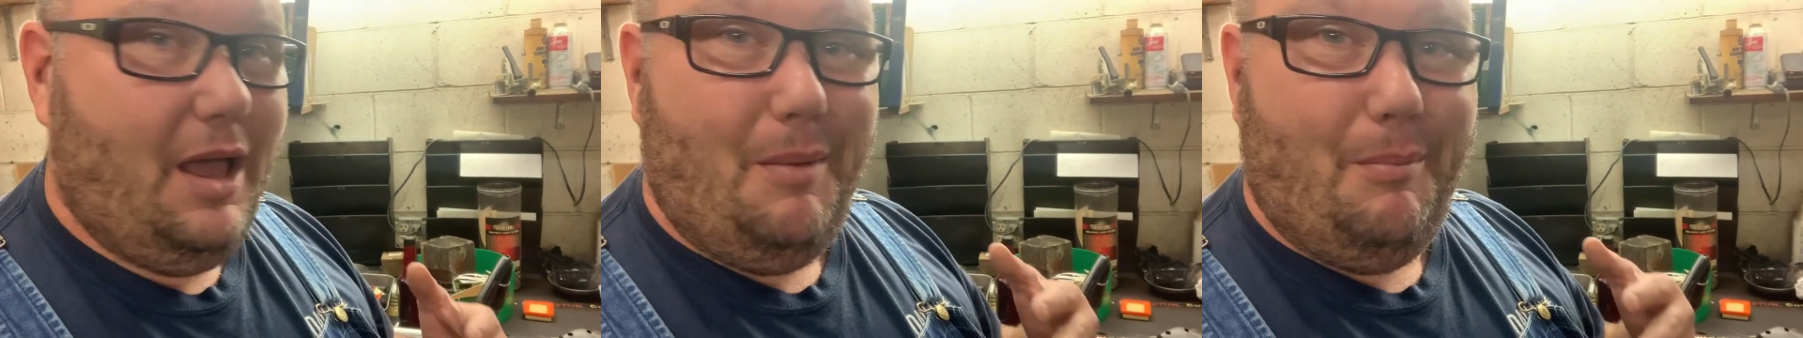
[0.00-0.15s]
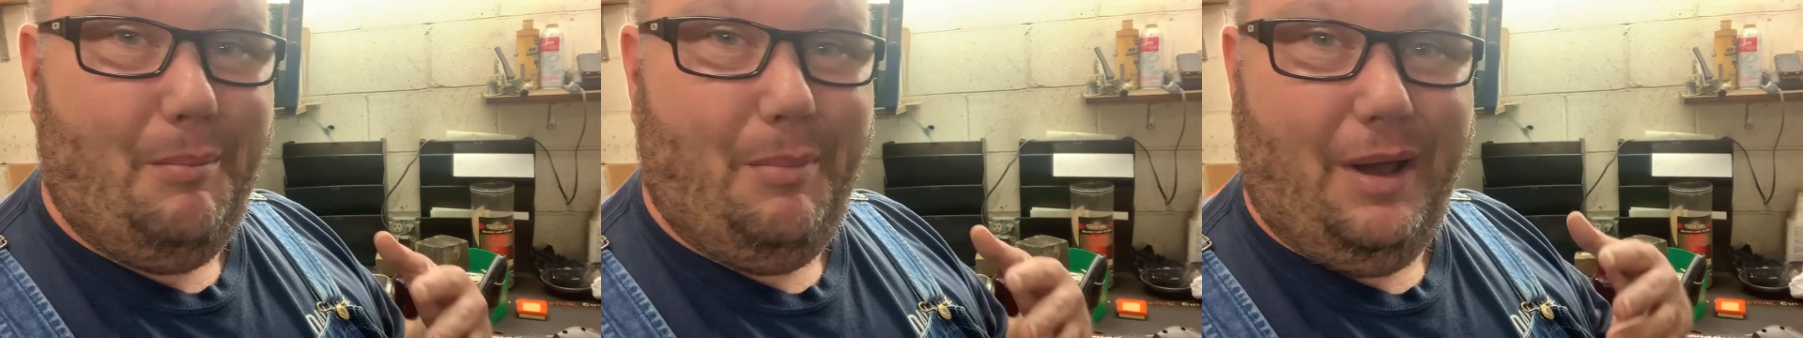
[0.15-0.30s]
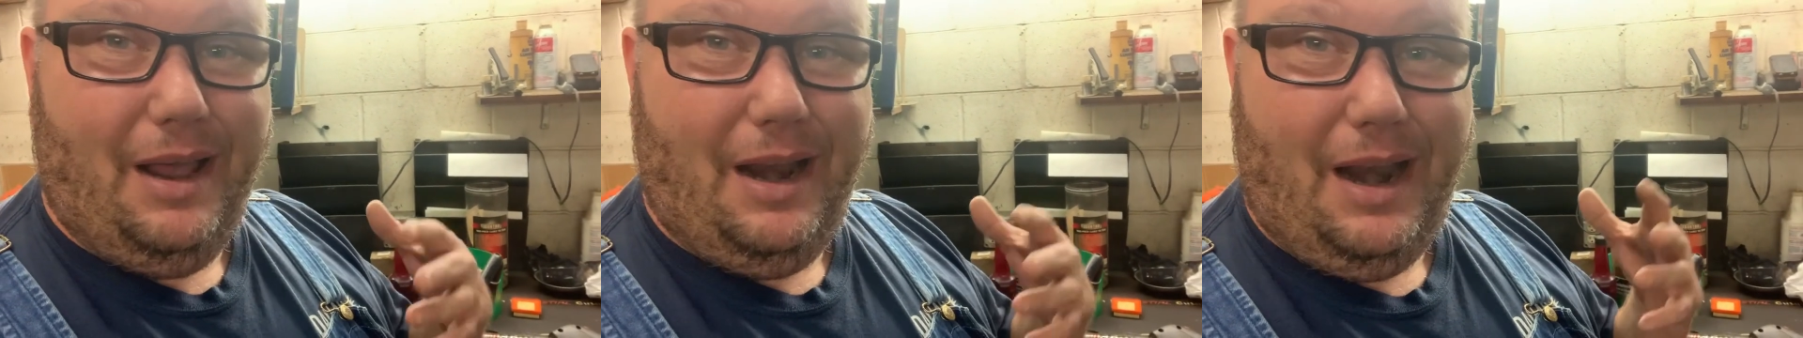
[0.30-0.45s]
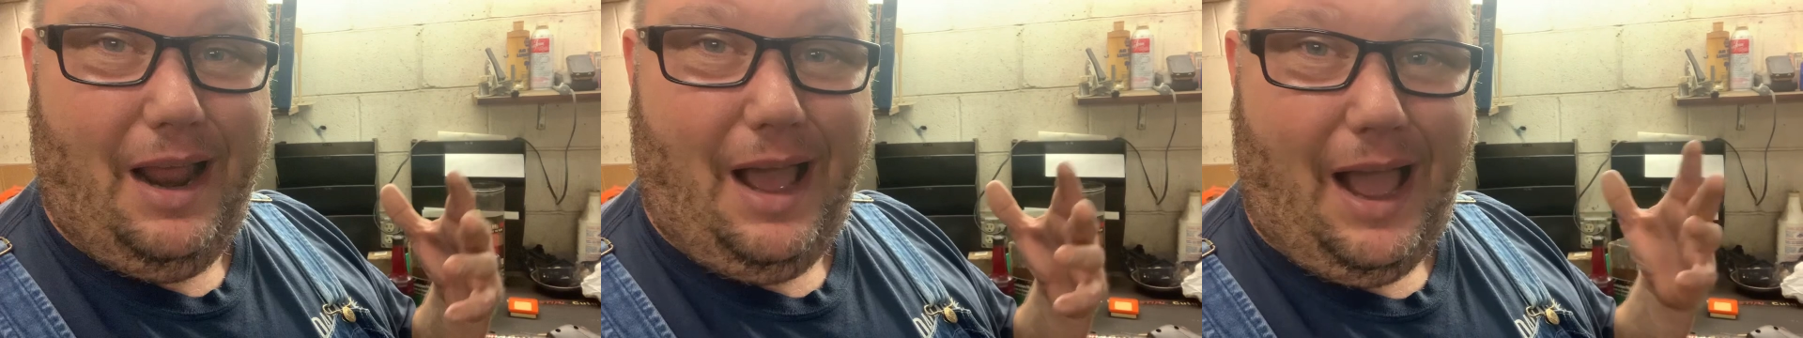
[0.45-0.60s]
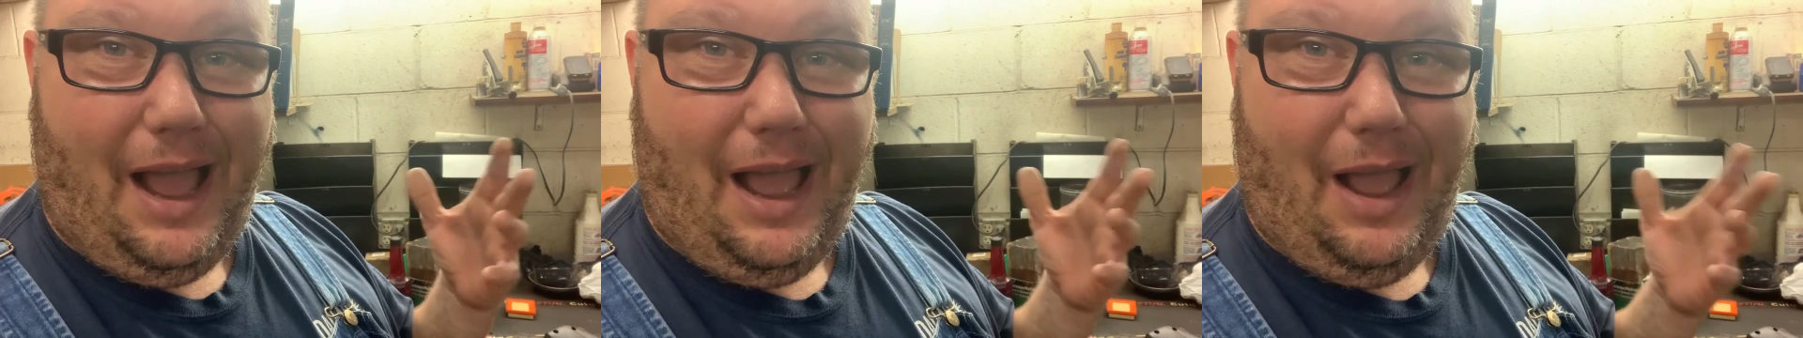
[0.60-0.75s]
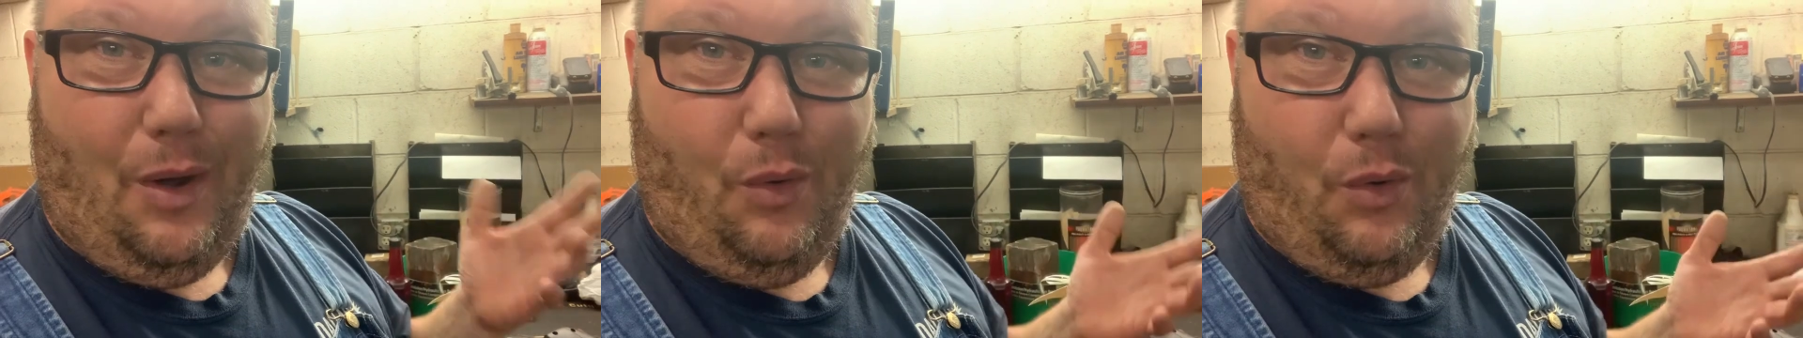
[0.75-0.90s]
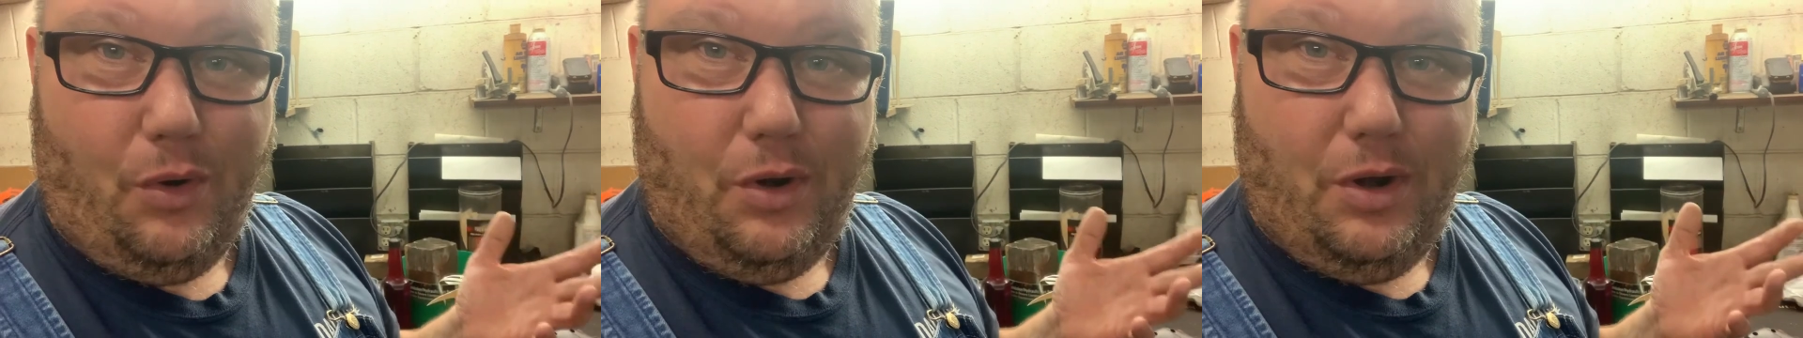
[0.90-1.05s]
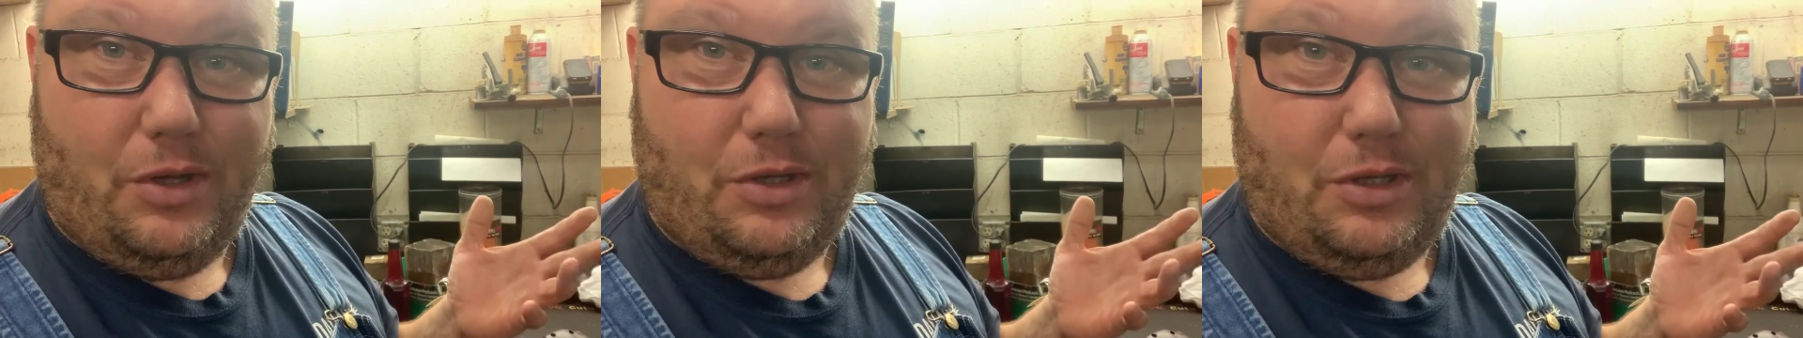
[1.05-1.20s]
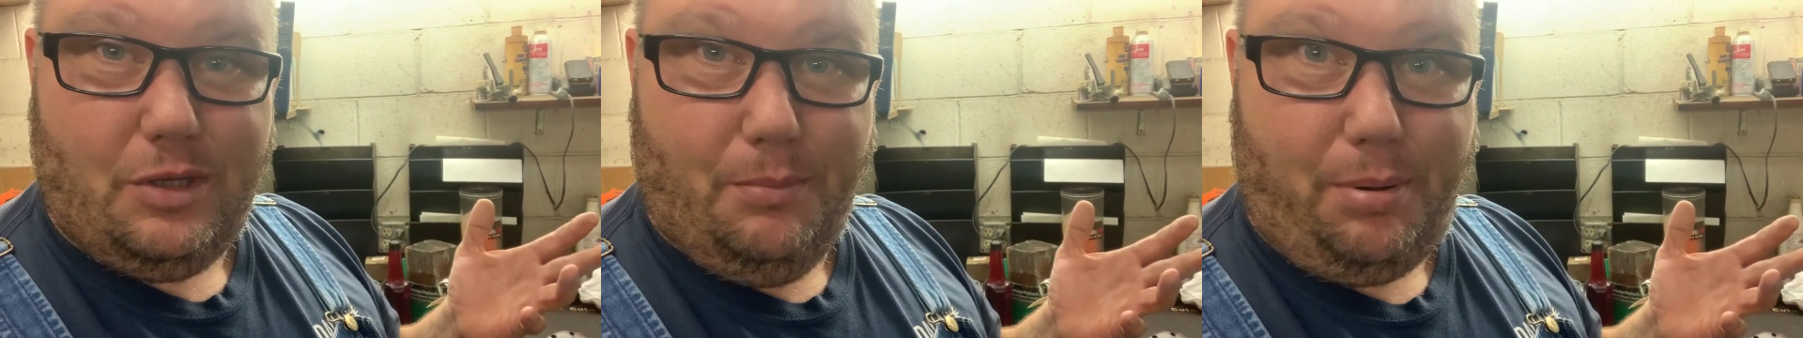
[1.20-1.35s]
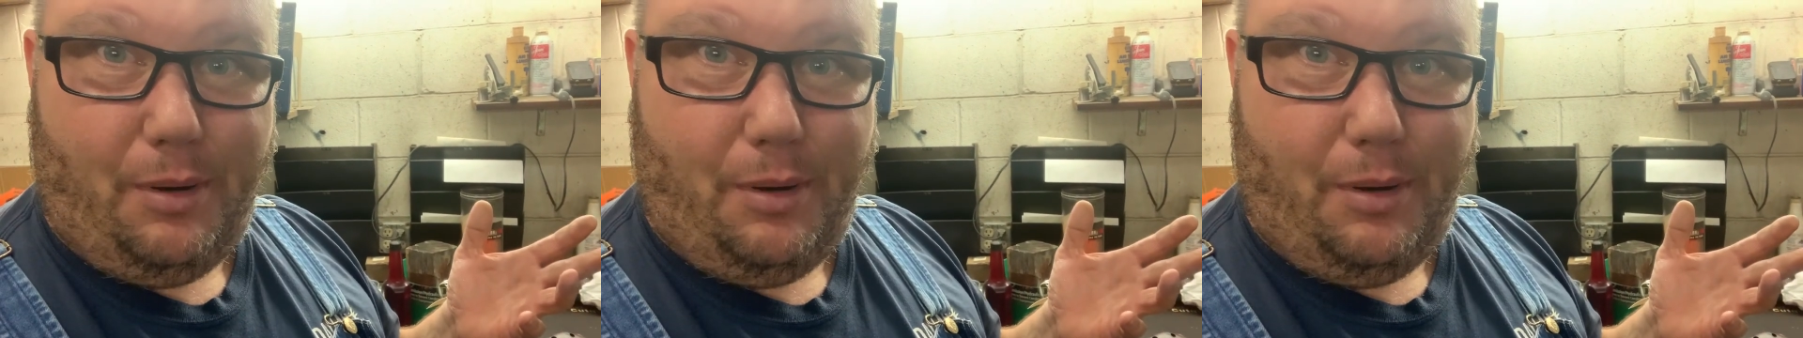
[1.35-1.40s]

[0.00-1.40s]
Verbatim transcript: but I ordered some